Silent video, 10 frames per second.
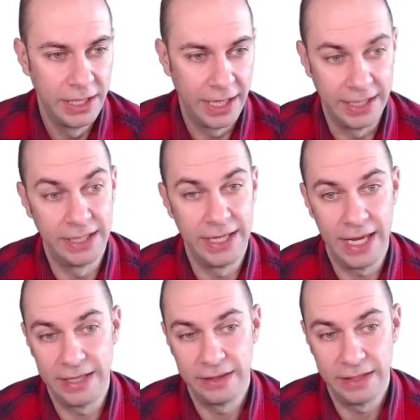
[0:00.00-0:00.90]
And
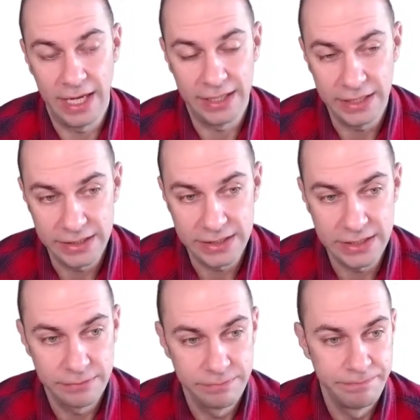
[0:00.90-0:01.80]
again, that
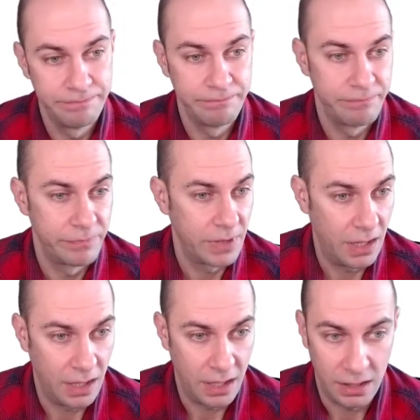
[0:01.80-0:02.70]
is
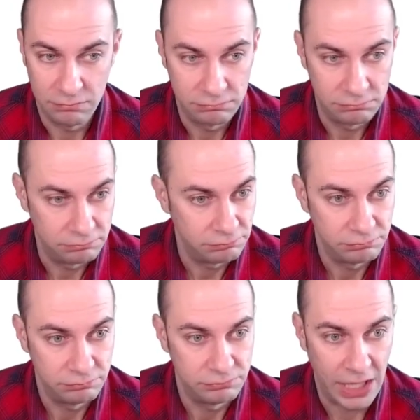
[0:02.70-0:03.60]

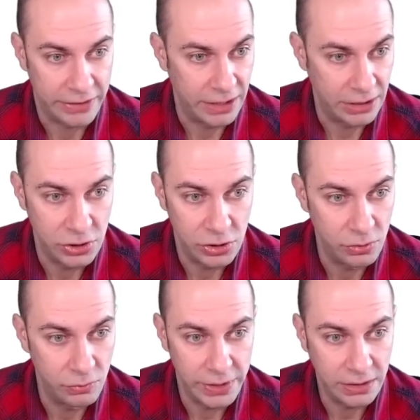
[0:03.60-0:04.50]
nothing to
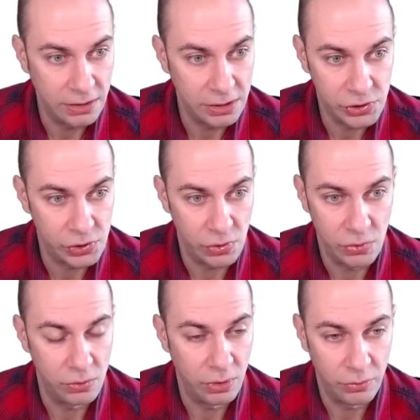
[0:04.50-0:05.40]
do with the zoo
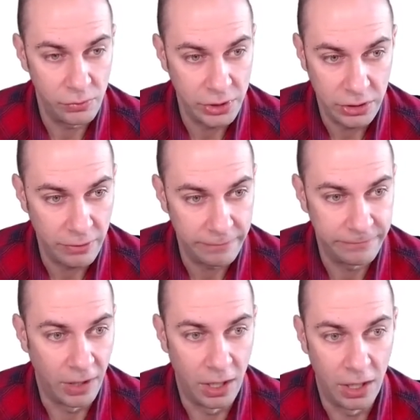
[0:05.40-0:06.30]
or with your
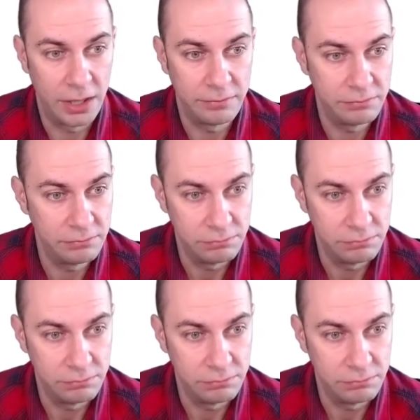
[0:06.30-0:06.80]
farm,